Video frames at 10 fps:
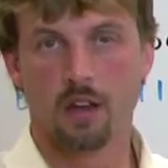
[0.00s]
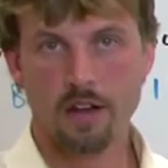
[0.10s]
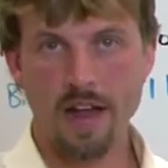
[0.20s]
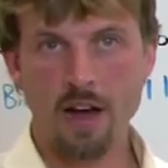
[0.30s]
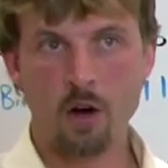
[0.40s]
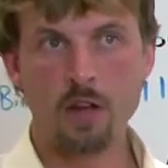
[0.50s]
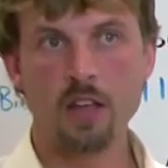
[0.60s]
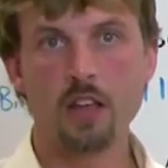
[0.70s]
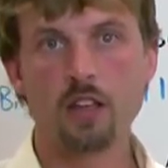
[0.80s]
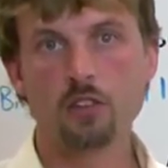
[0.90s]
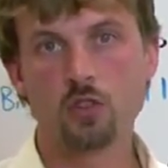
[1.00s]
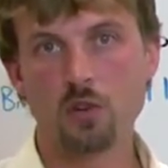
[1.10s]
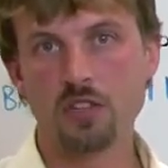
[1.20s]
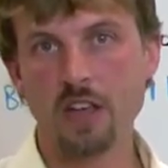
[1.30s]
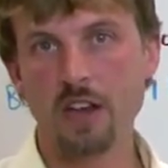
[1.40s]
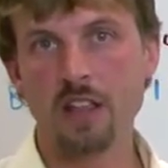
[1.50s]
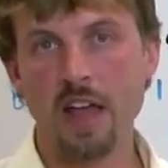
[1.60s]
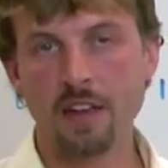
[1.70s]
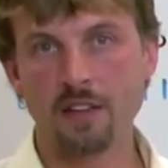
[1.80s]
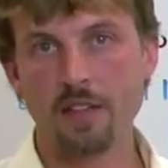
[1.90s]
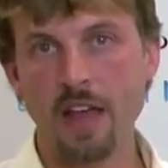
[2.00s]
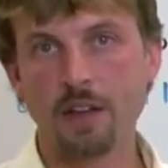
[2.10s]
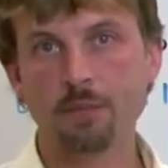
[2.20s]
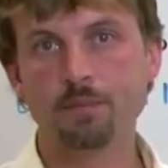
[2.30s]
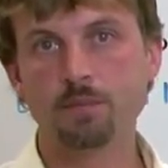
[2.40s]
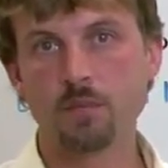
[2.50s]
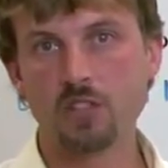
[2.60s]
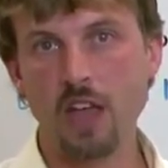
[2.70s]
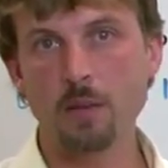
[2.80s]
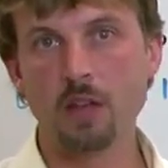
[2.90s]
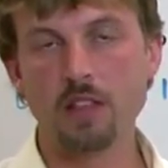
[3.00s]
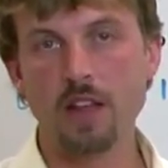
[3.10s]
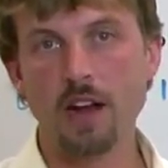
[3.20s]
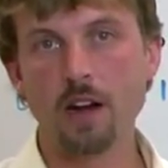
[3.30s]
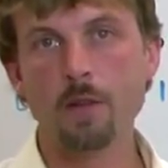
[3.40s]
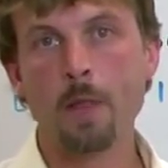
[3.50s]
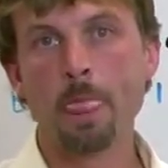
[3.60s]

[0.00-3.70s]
Now, towards the end of that segment there,